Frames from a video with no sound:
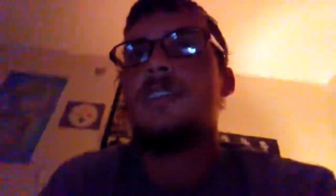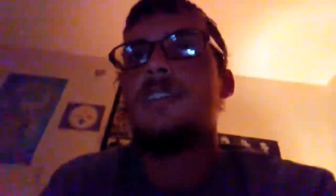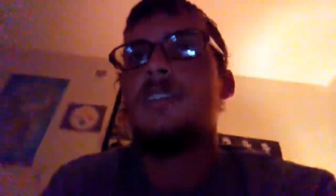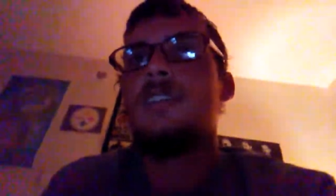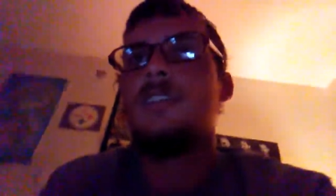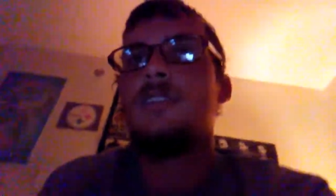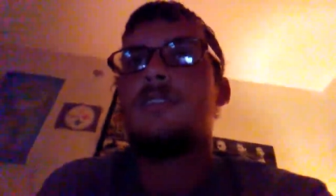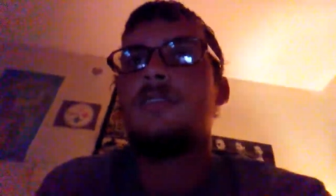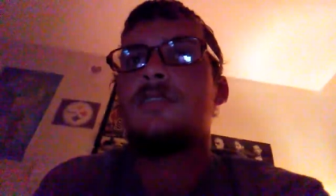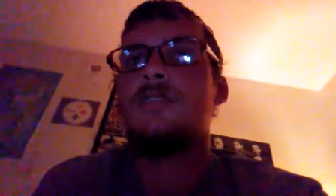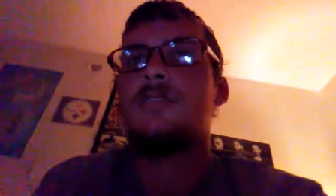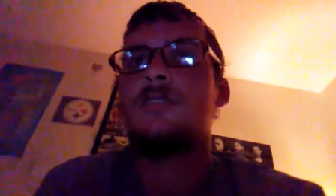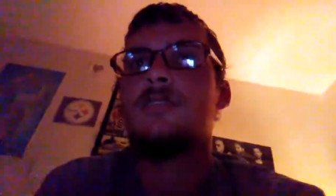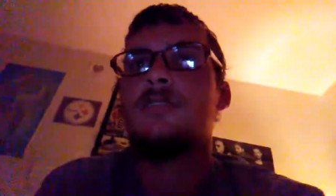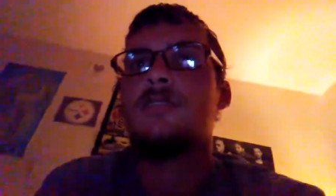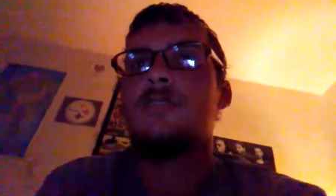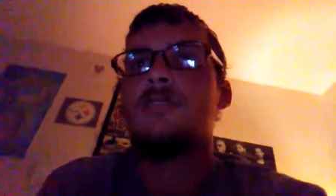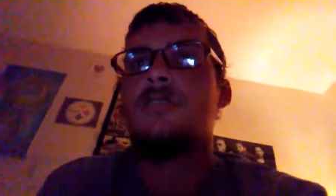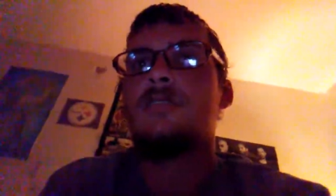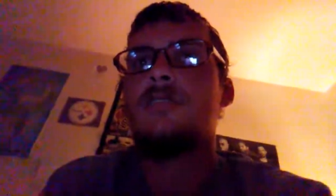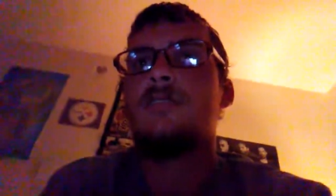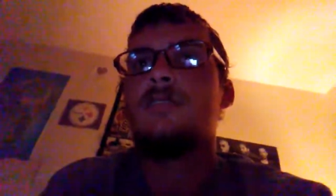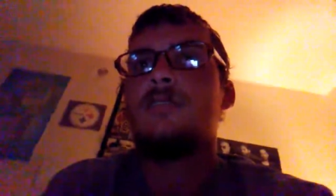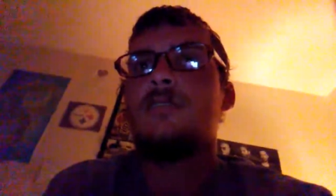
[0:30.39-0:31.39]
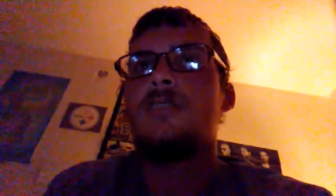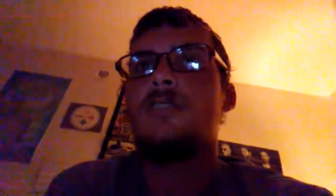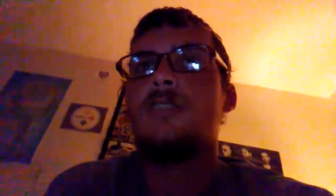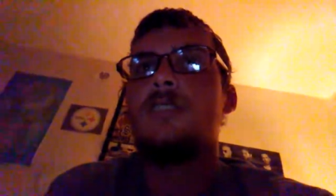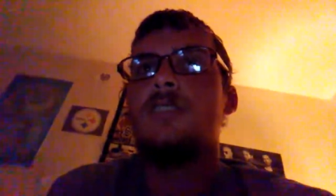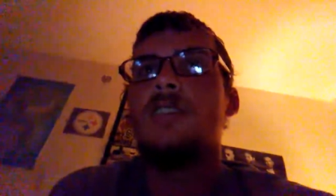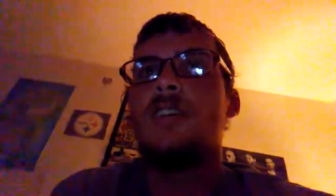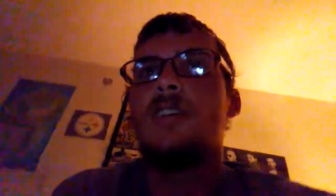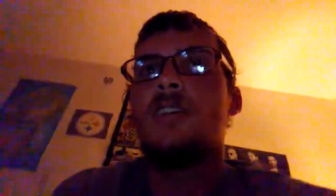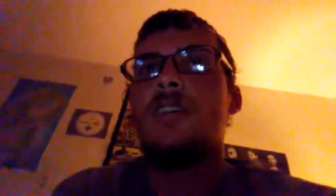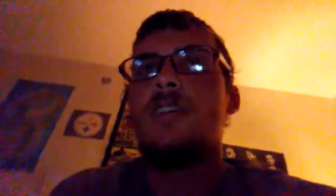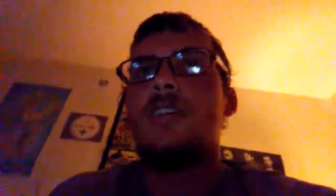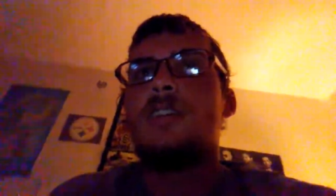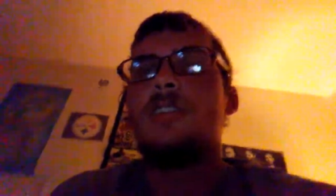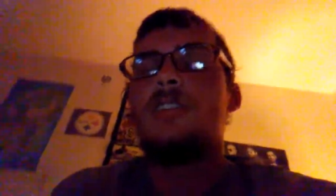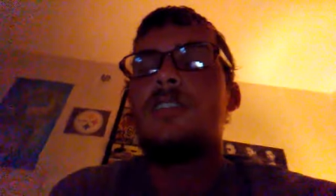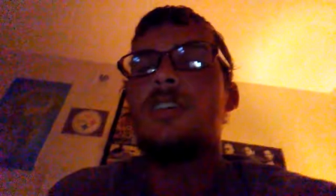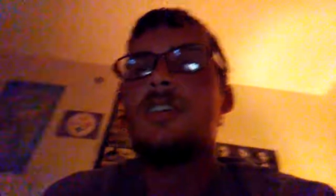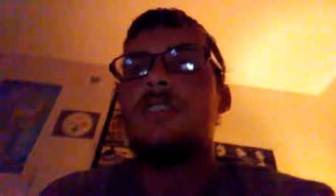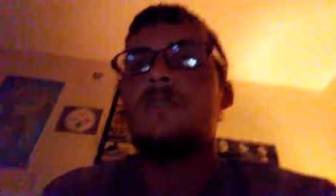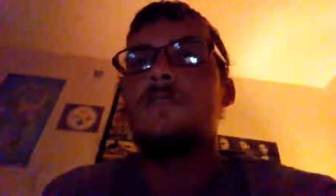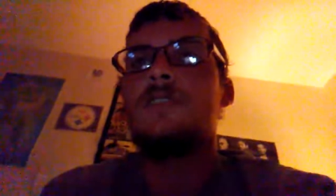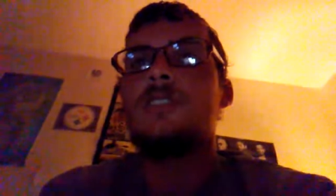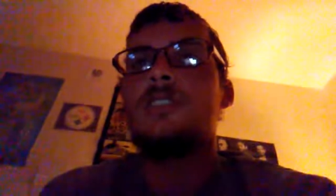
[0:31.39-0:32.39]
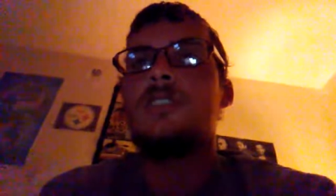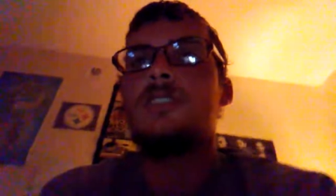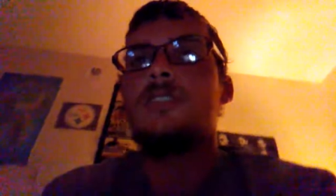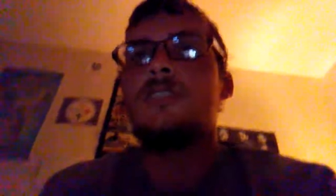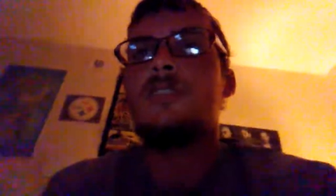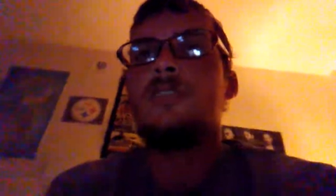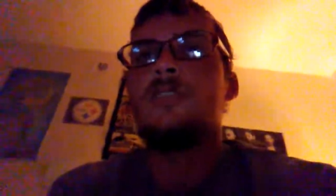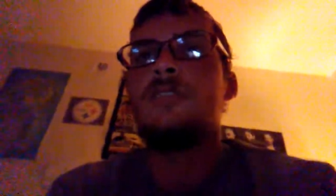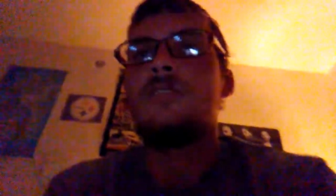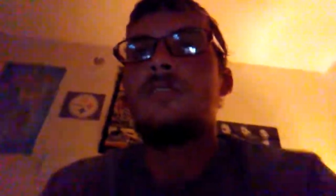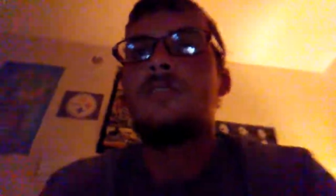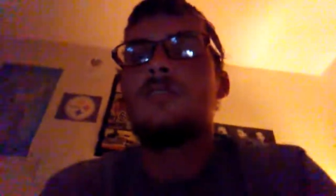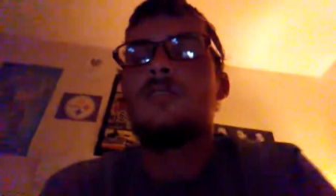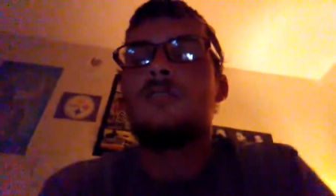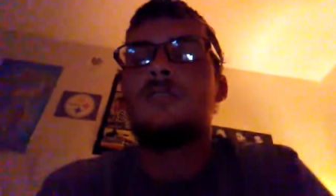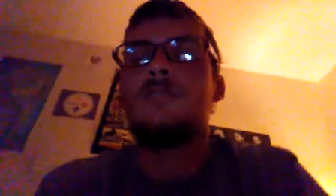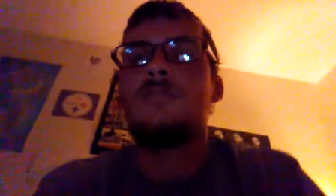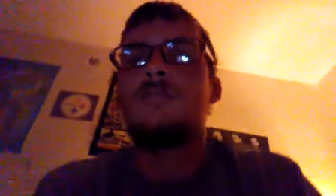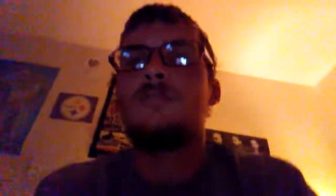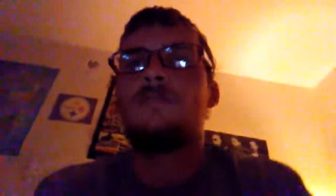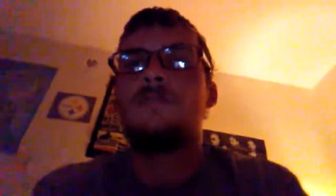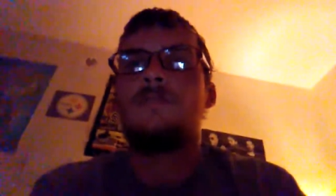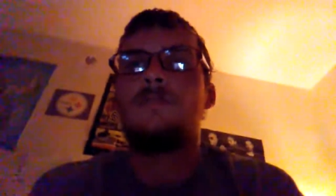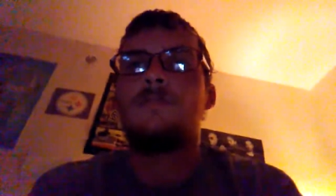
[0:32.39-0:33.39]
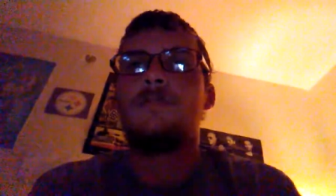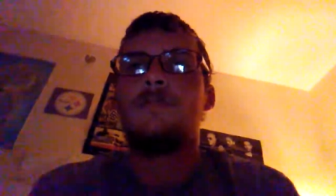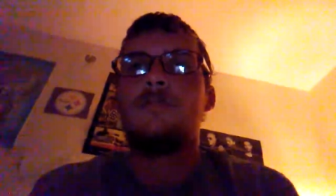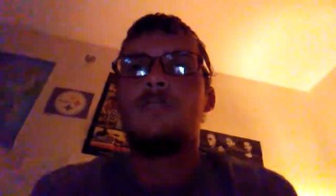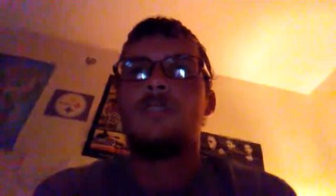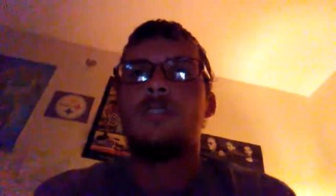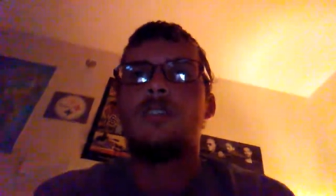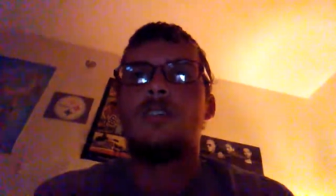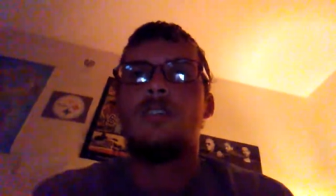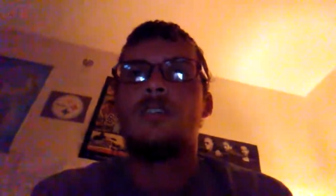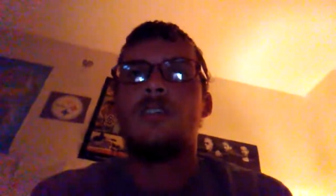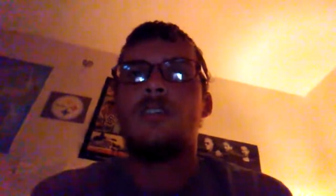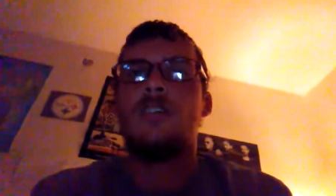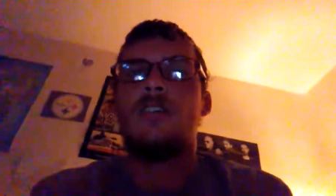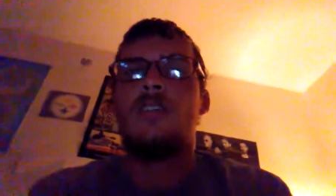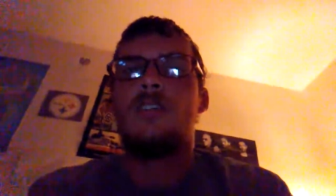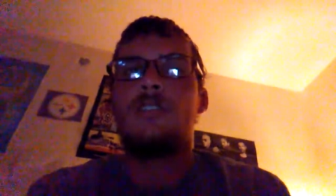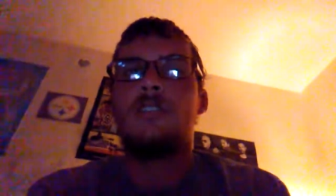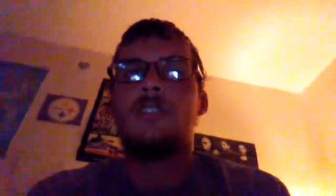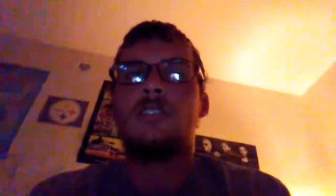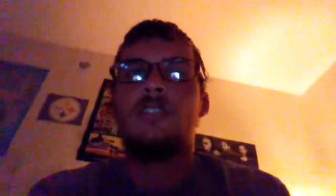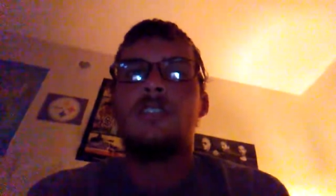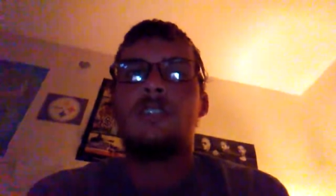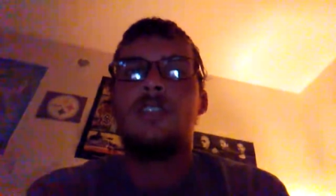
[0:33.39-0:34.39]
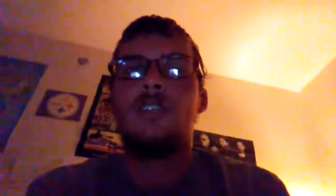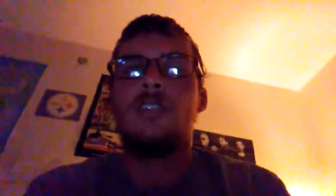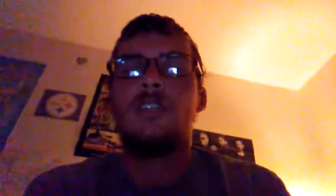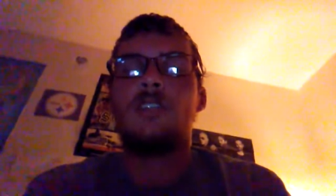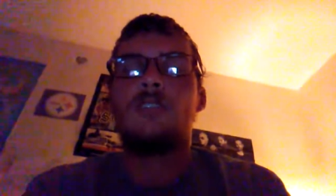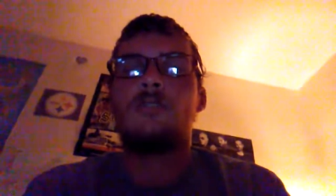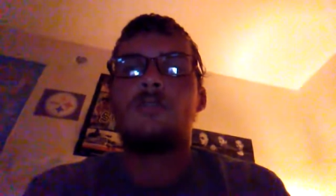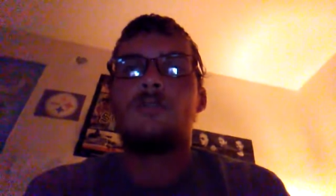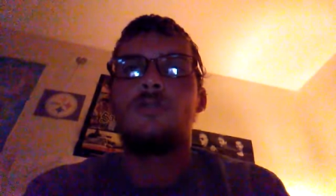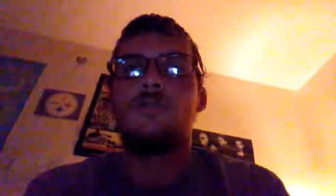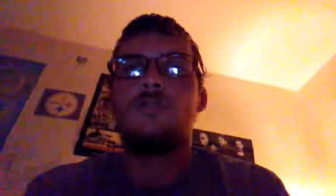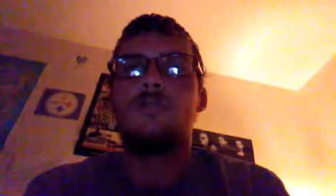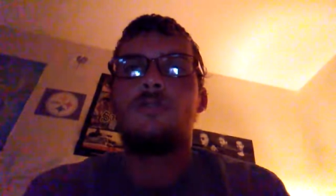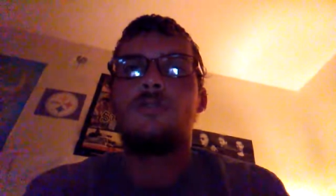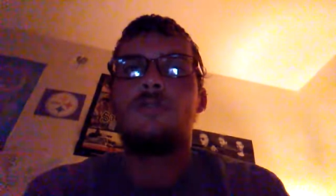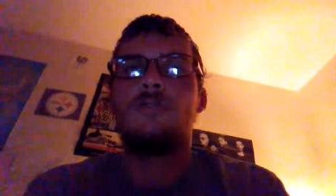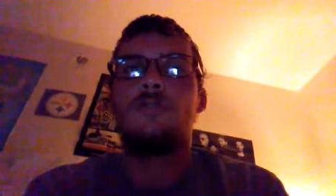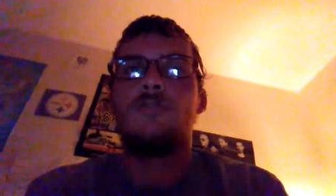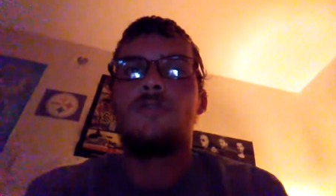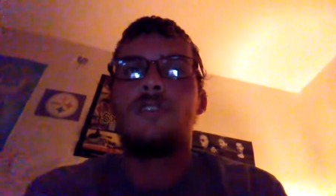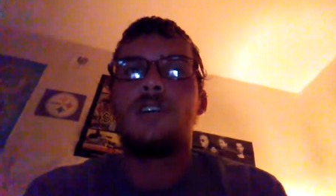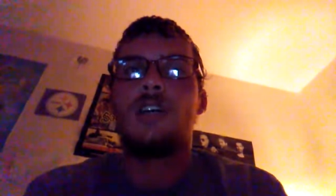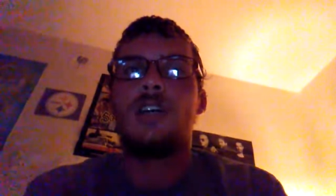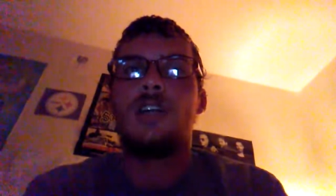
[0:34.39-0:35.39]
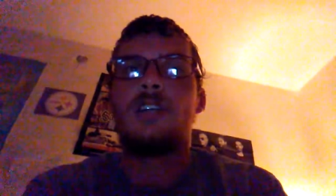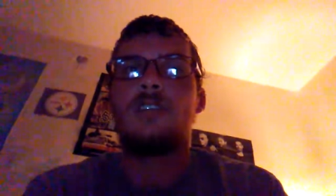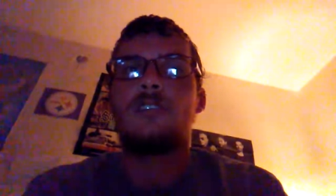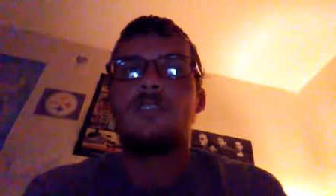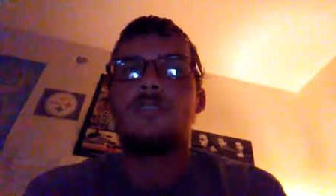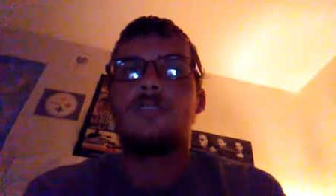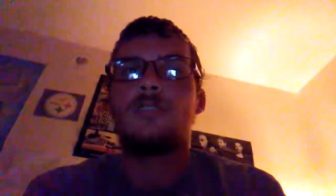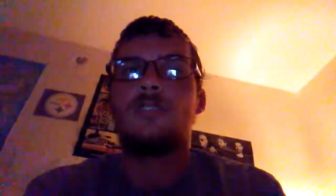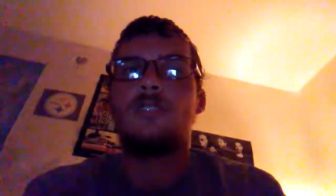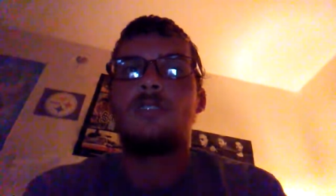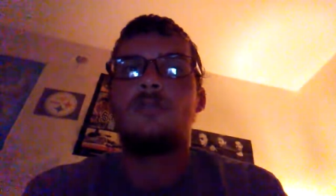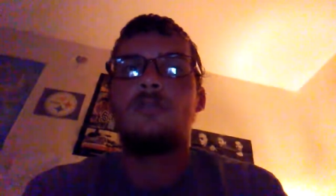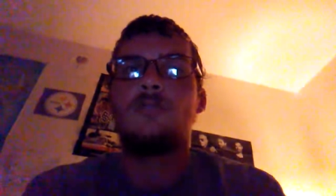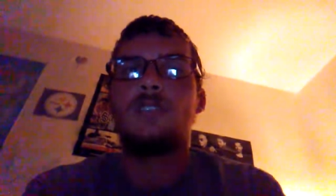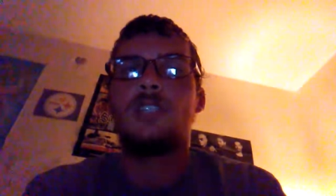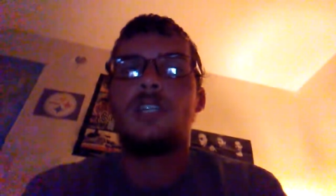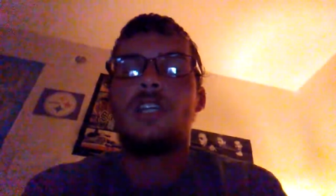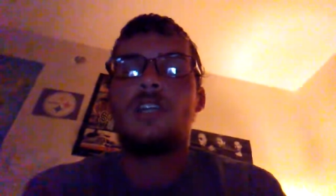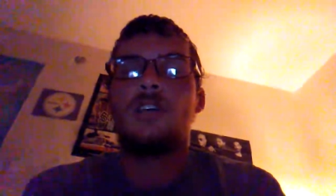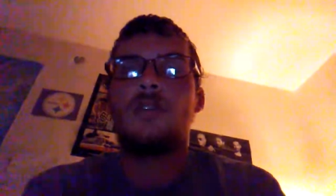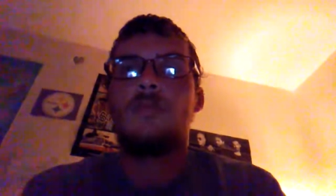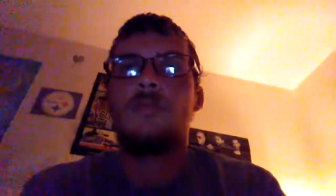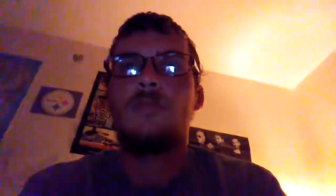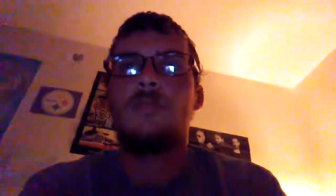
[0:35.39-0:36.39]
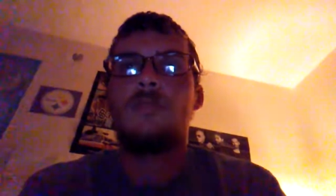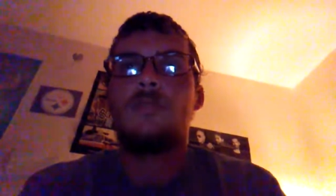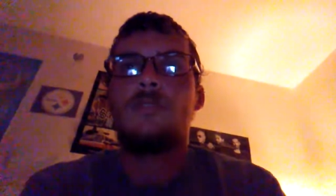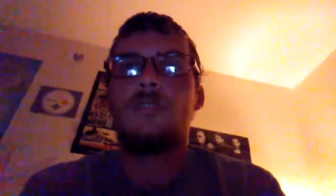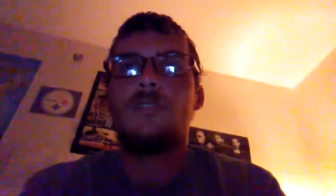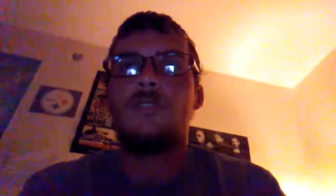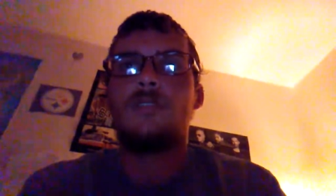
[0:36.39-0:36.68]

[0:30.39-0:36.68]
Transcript: it dives into a holiday groove kind of slow jam